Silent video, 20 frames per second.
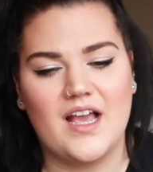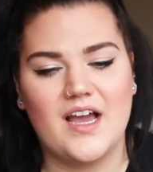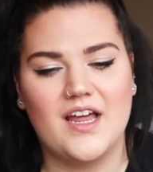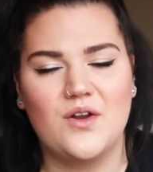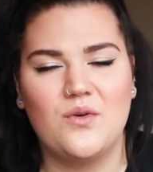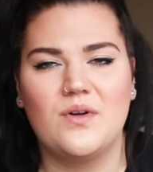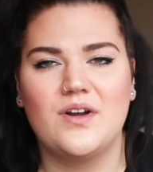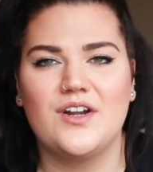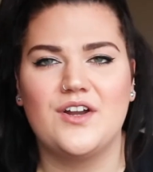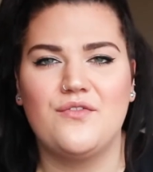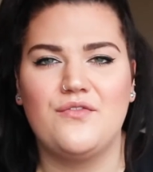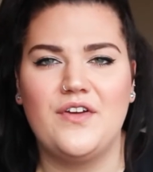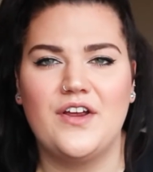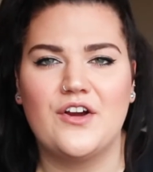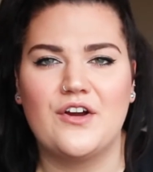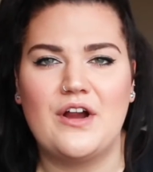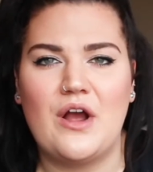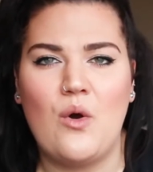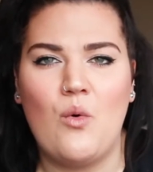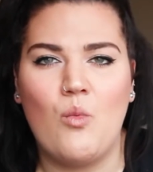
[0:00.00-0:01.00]
kind of wanted to
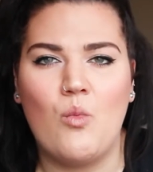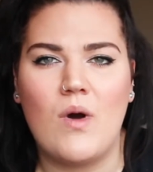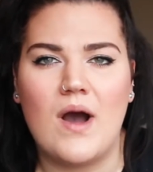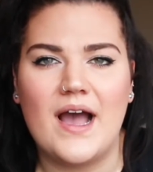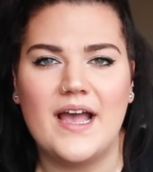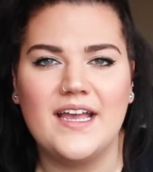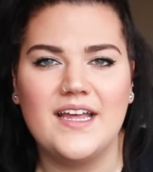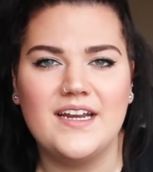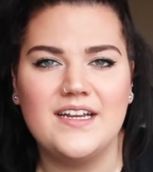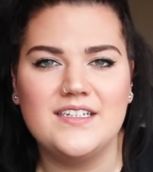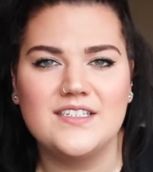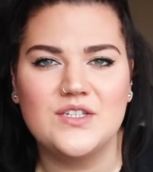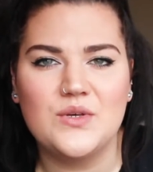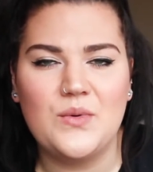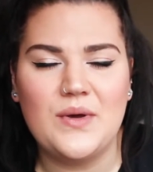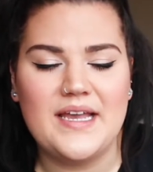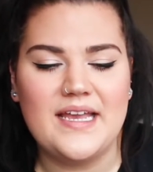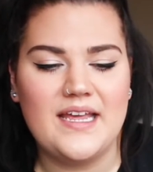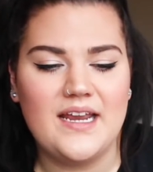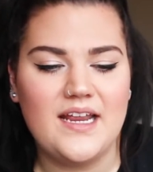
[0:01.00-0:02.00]
figure out why it is the
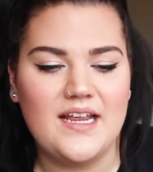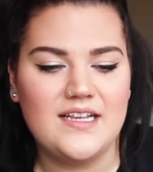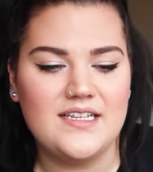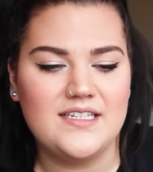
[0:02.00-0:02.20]
way it